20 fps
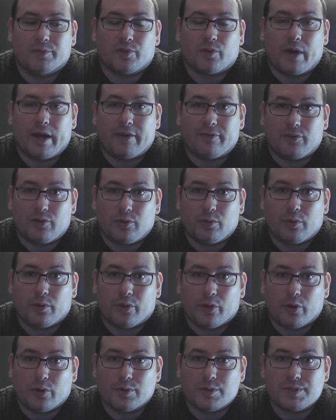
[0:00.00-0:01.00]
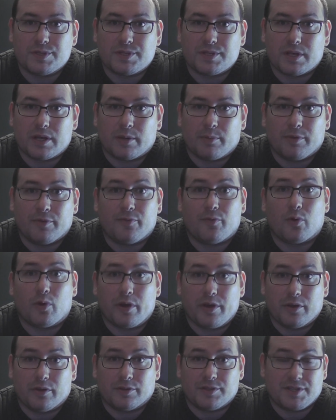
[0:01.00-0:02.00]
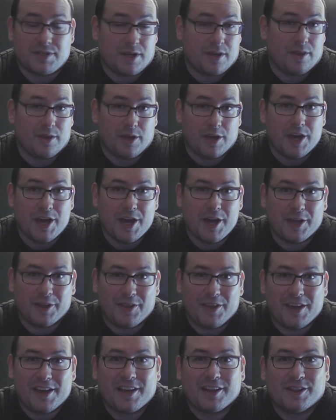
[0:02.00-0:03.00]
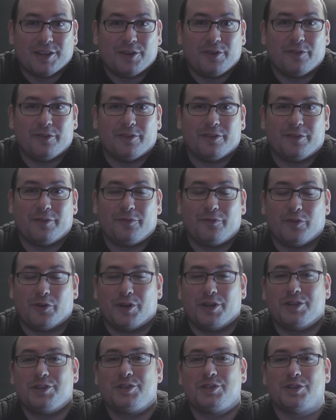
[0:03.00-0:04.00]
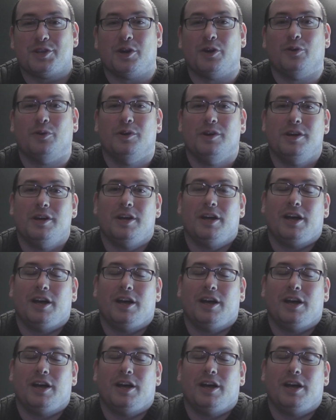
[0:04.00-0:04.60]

So I have 2 of those before you'll see the England footage, so